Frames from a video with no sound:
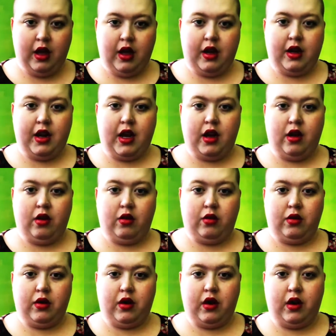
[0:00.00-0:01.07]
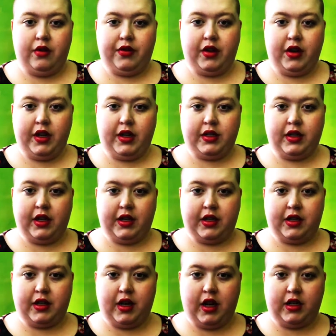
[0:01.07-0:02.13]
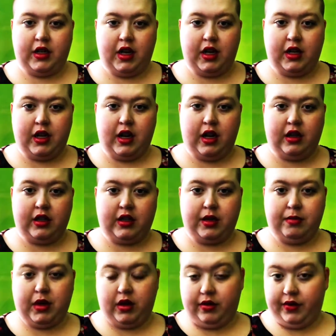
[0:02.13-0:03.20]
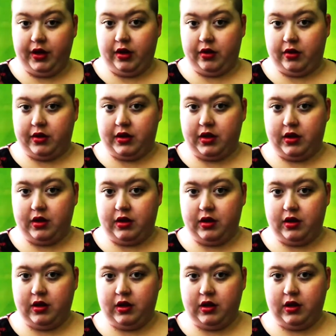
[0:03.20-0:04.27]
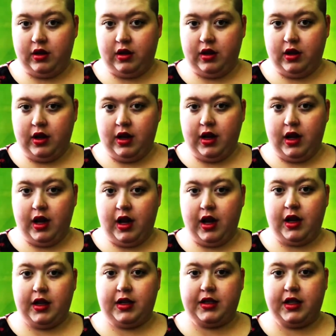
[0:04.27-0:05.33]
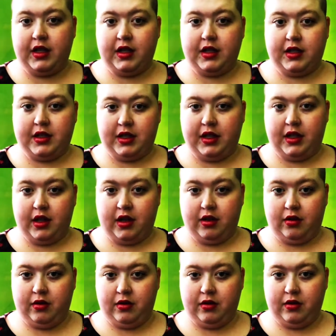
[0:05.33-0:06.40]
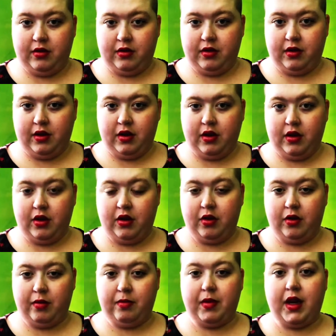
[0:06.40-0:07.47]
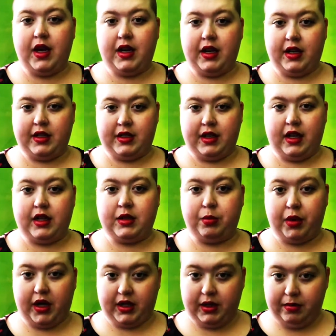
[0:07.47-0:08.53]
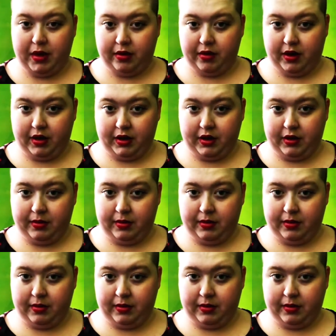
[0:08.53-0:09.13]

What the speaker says: Now, a few days later, I look at my reviews, and I see the CEO, who, may I say, is Bradley Metrock,